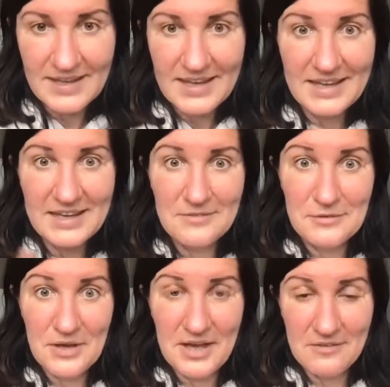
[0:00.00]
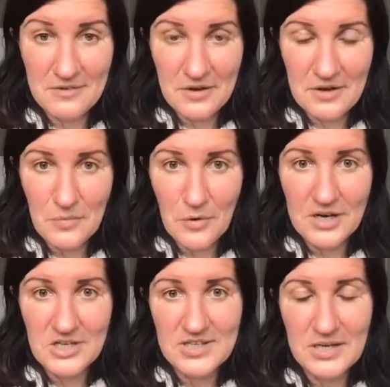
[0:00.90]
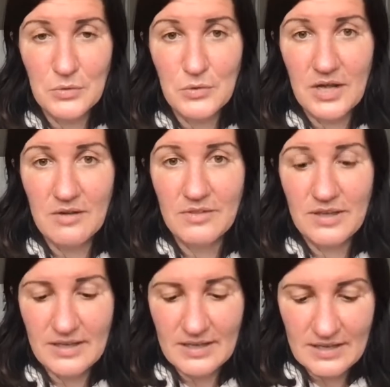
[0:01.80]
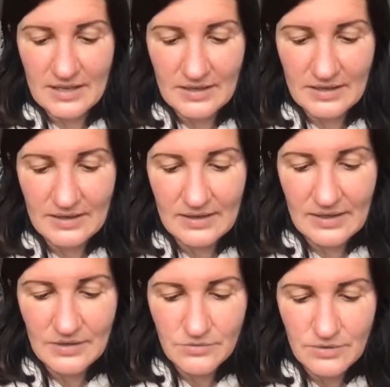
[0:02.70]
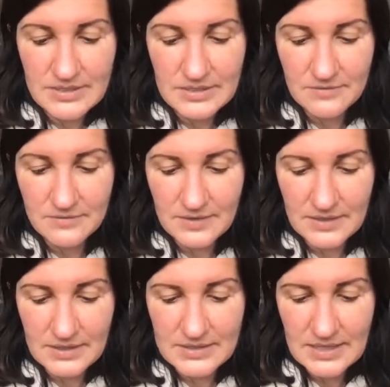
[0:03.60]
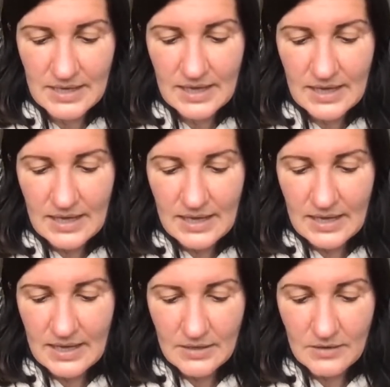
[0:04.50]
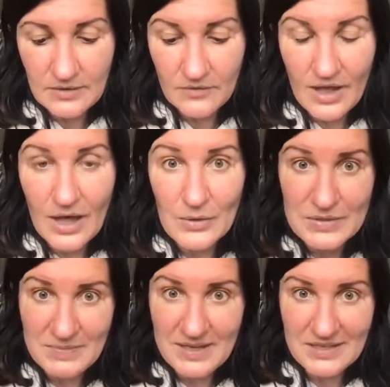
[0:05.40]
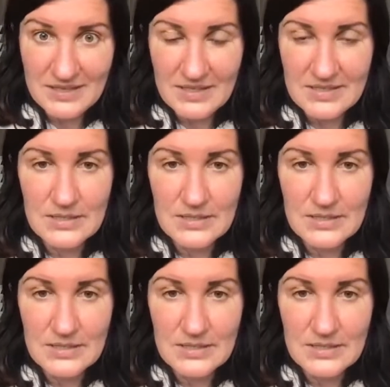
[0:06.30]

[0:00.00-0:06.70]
And if you have a mortgage, then you have a interest and fees and house maintenance.